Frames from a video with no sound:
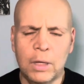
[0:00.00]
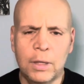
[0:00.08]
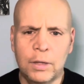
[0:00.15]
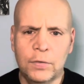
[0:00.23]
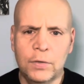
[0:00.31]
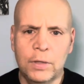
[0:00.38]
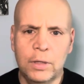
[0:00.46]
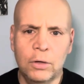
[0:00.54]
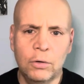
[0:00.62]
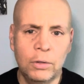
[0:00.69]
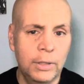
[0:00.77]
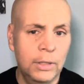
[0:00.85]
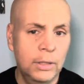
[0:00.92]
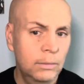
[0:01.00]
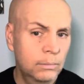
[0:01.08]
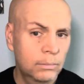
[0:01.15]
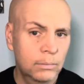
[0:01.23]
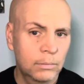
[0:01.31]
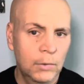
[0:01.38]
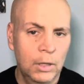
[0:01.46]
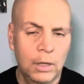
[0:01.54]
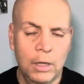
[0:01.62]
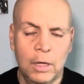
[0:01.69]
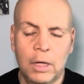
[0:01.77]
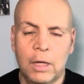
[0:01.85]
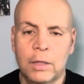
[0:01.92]
Erlita.
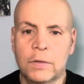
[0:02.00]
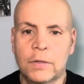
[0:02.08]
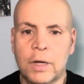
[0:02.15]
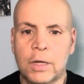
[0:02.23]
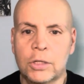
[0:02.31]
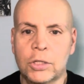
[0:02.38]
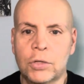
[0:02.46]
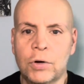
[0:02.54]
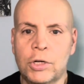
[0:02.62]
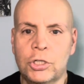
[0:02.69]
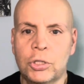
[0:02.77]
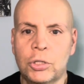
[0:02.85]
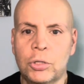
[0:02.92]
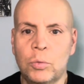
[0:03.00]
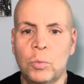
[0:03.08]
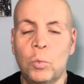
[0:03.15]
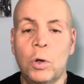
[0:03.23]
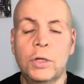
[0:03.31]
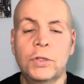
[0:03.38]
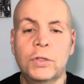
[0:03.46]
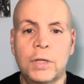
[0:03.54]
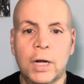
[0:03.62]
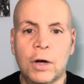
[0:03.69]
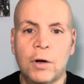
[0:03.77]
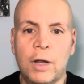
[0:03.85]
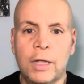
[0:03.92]
The second generation was
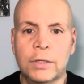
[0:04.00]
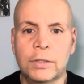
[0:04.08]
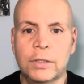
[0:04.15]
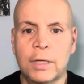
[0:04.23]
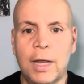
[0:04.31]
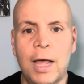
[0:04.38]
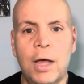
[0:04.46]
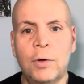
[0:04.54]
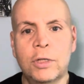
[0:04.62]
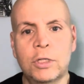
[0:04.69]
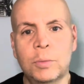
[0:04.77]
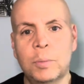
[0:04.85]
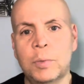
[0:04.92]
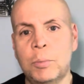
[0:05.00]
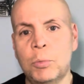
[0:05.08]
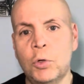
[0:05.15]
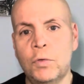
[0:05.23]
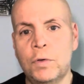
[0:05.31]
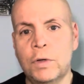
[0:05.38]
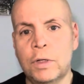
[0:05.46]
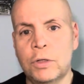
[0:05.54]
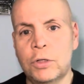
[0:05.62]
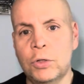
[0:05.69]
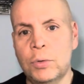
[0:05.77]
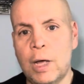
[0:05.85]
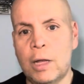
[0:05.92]
Degarelix, and now it's been moved
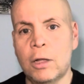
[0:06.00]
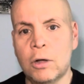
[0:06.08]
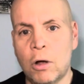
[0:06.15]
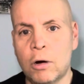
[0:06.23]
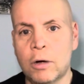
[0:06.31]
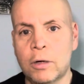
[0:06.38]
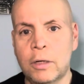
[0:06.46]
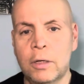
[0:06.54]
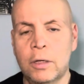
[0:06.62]
to Eligard.